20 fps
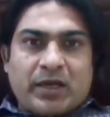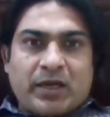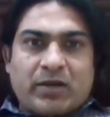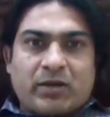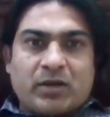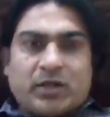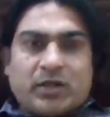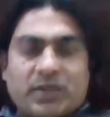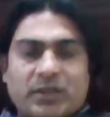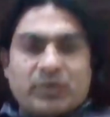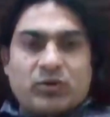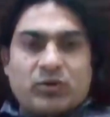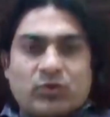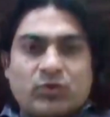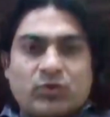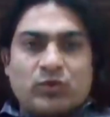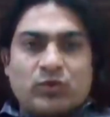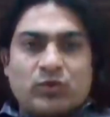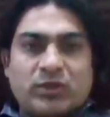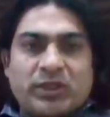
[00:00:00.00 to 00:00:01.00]
according
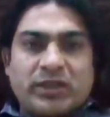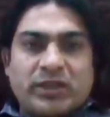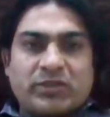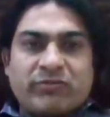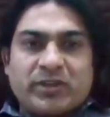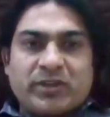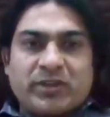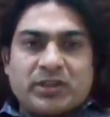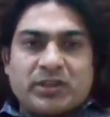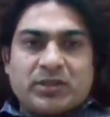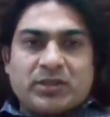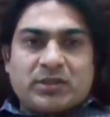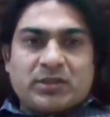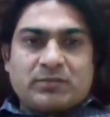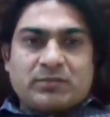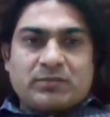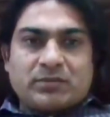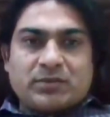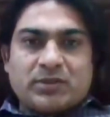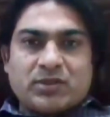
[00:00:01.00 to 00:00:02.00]
to that whether
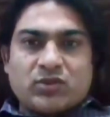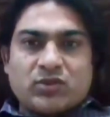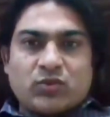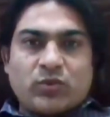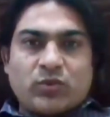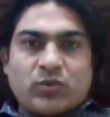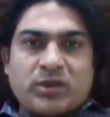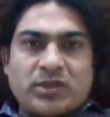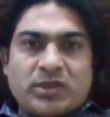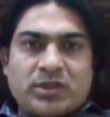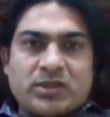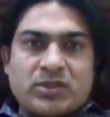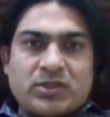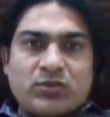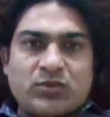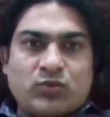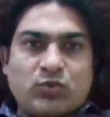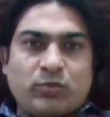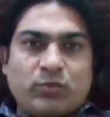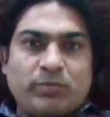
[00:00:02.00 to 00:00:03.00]
the squint is
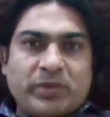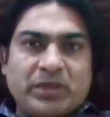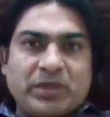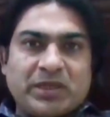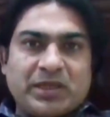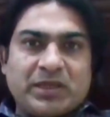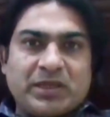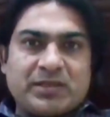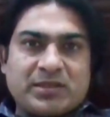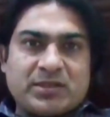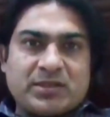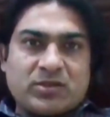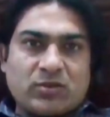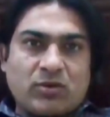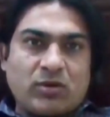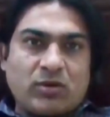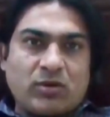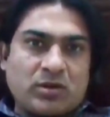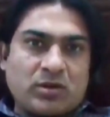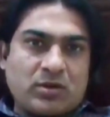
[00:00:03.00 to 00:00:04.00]
due to paralysis
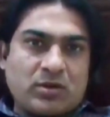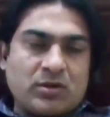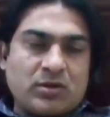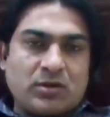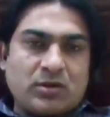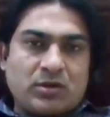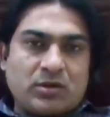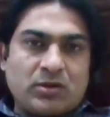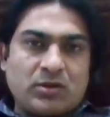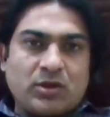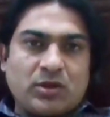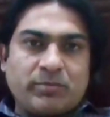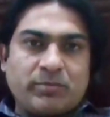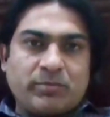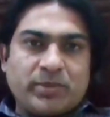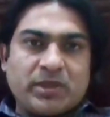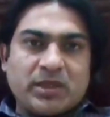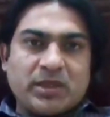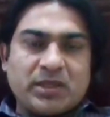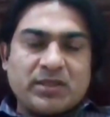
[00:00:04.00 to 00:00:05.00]
or
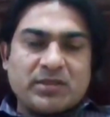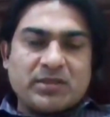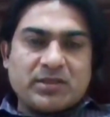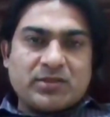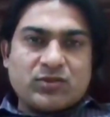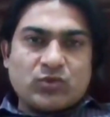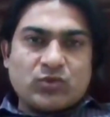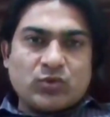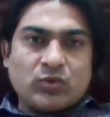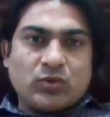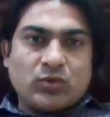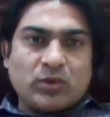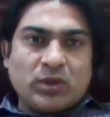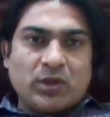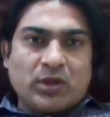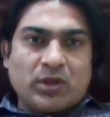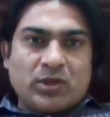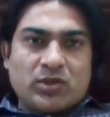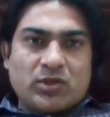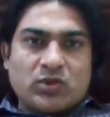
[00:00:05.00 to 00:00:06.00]
non-paralysis. So
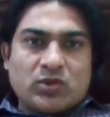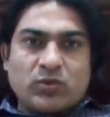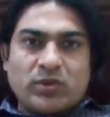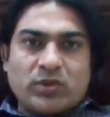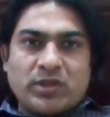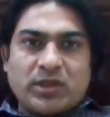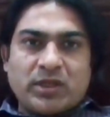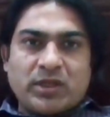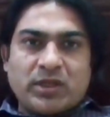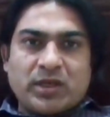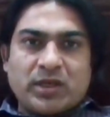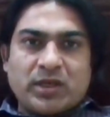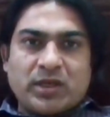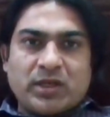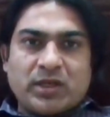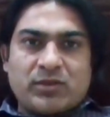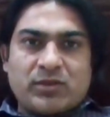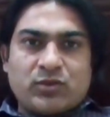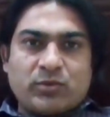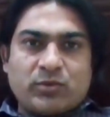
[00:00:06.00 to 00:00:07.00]
squint can
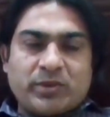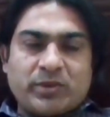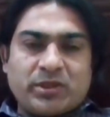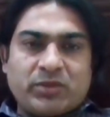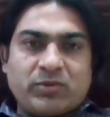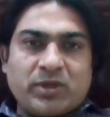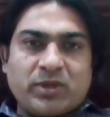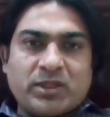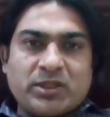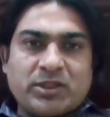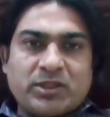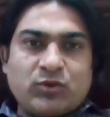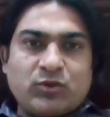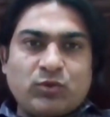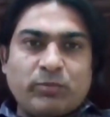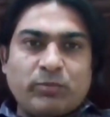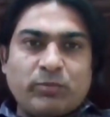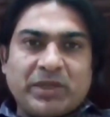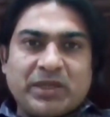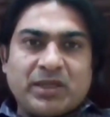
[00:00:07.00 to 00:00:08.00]
also be divided
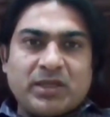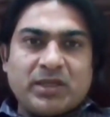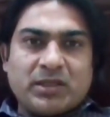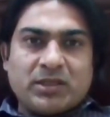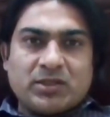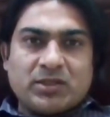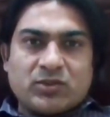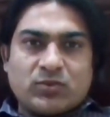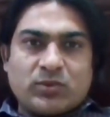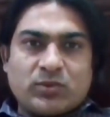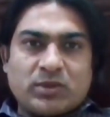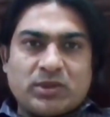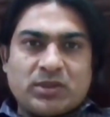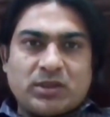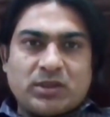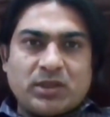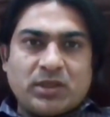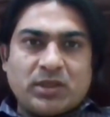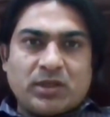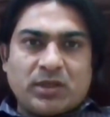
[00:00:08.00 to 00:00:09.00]
into paralytic
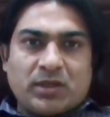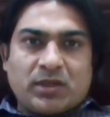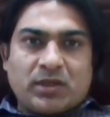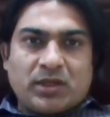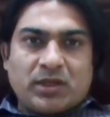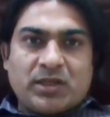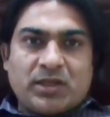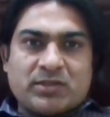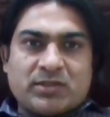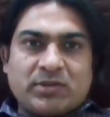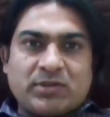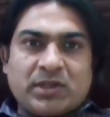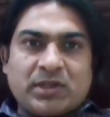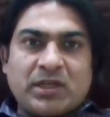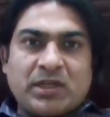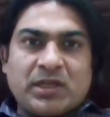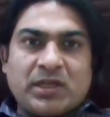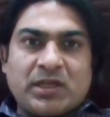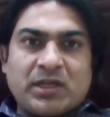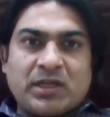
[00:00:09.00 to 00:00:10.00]
squint as
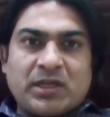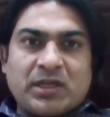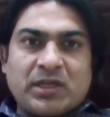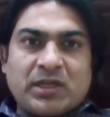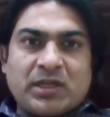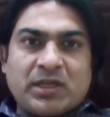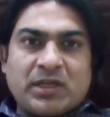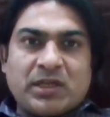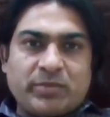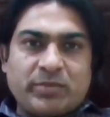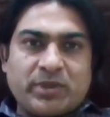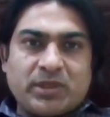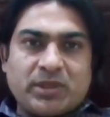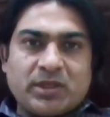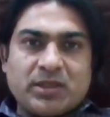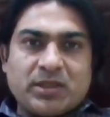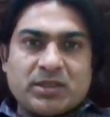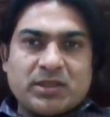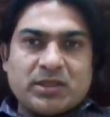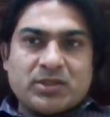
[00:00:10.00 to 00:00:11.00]
well as
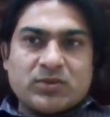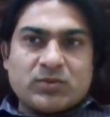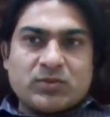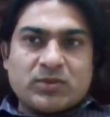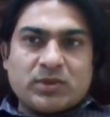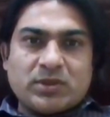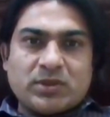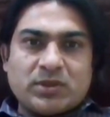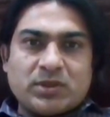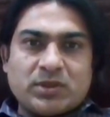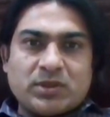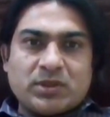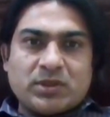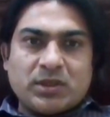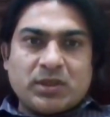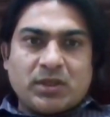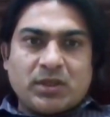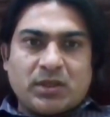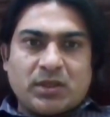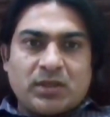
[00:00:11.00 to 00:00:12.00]
non-paralytic
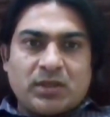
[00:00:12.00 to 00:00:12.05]
squint.